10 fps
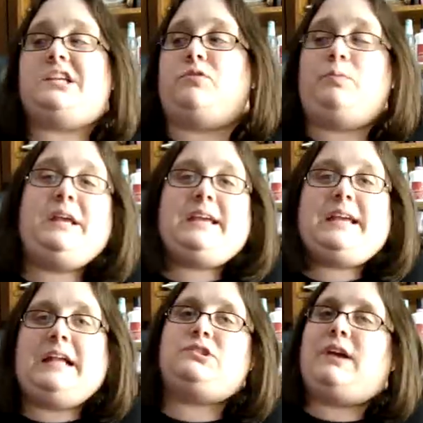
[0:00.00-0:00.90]
The
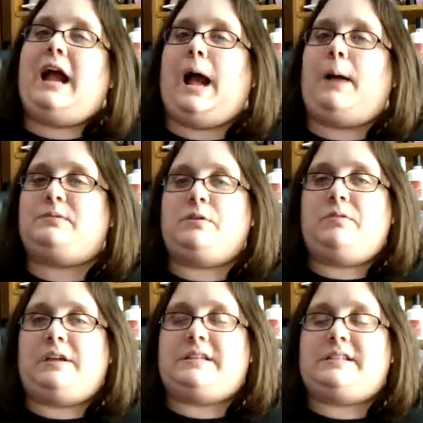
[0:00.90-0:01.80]
weekends are
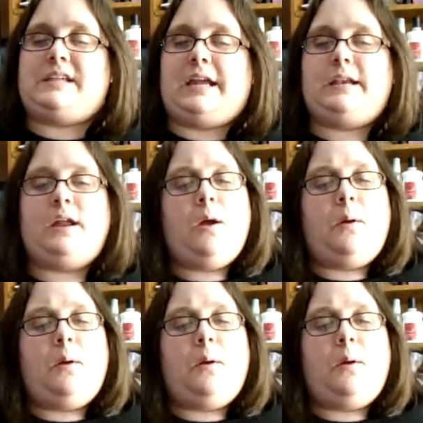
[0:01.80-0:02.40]
absolutely insane.